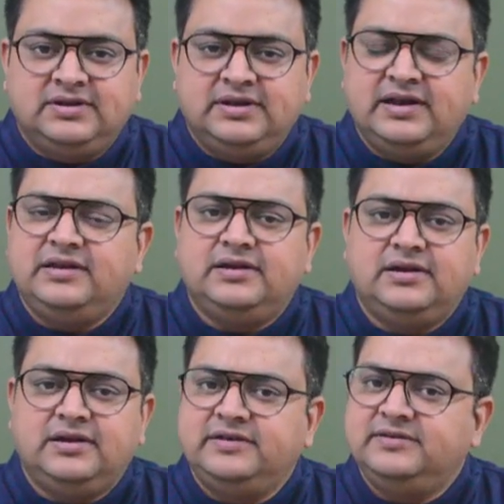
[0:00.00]

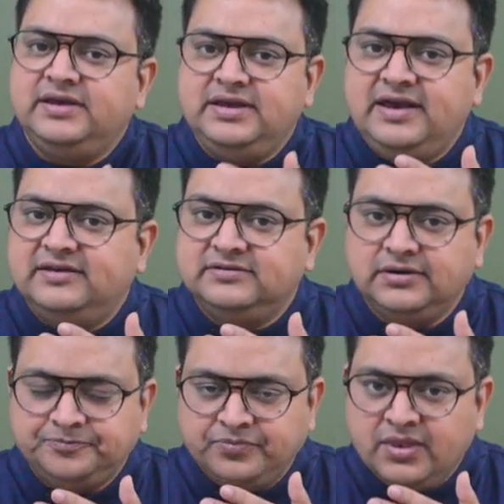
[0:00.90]
Let's say he has
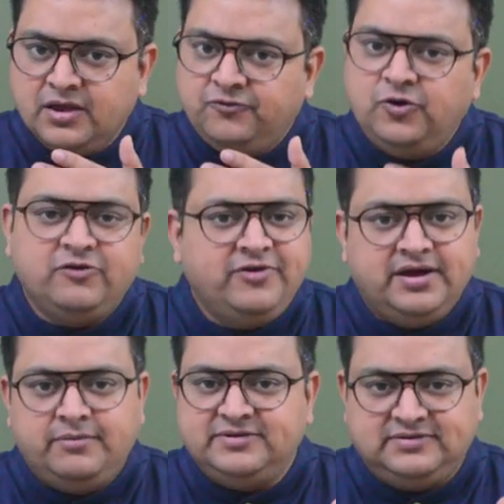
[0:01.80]
a
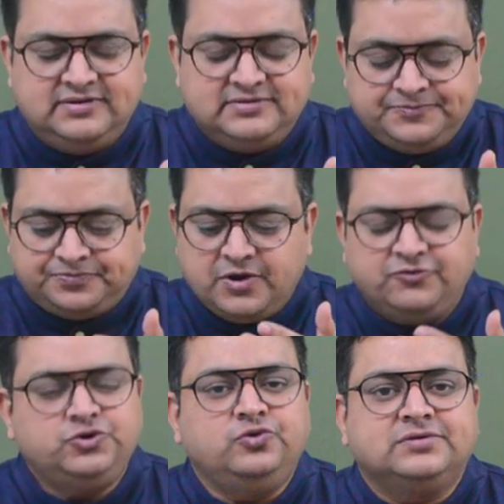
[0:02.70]
footwear business
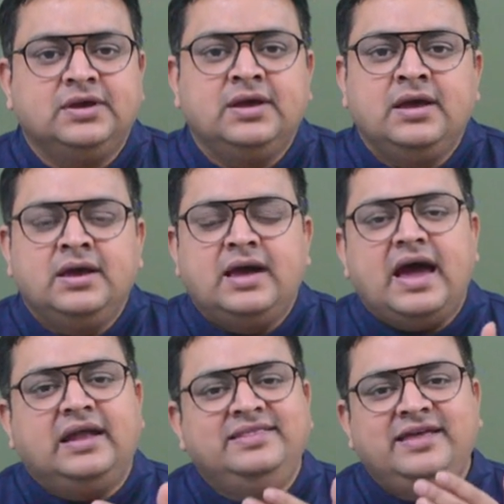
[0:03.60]
of shoes
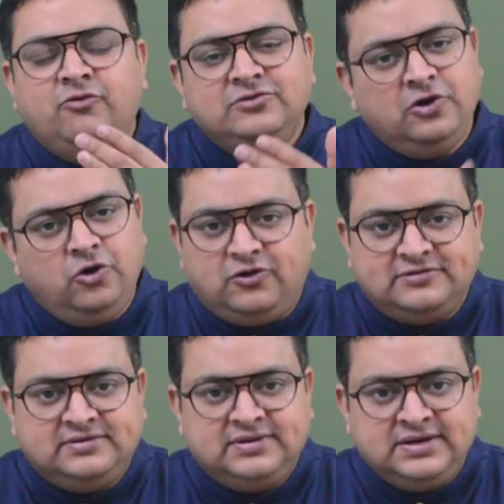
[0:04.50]
and there was a
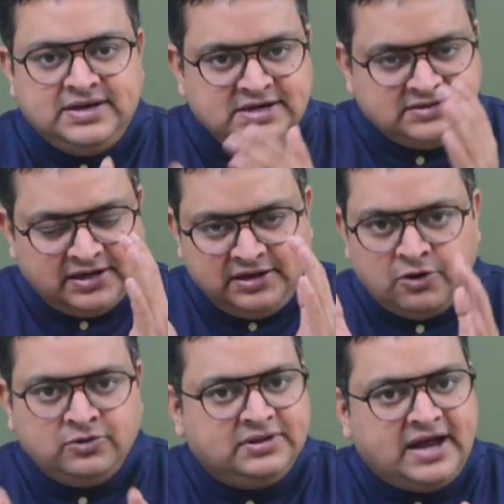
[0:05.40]
loss. He shut
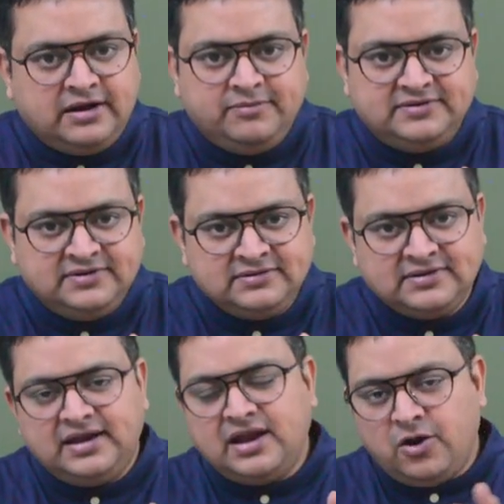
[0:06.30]
down that business
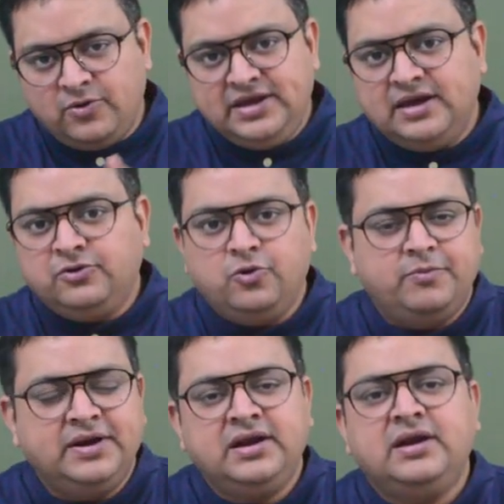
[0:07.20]
and now he had
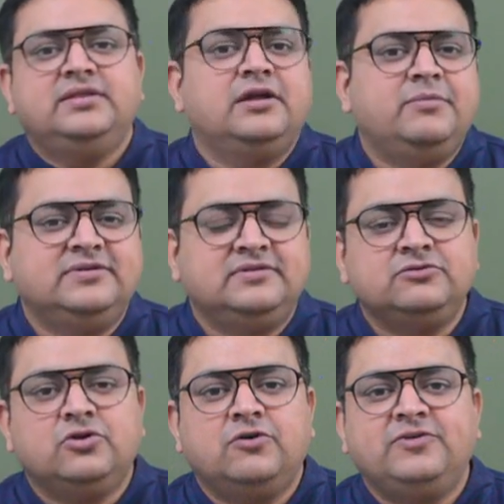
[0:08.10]
opened another
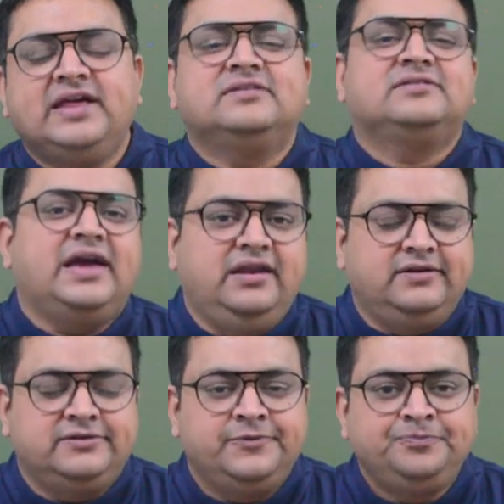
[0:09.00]
business of textiles.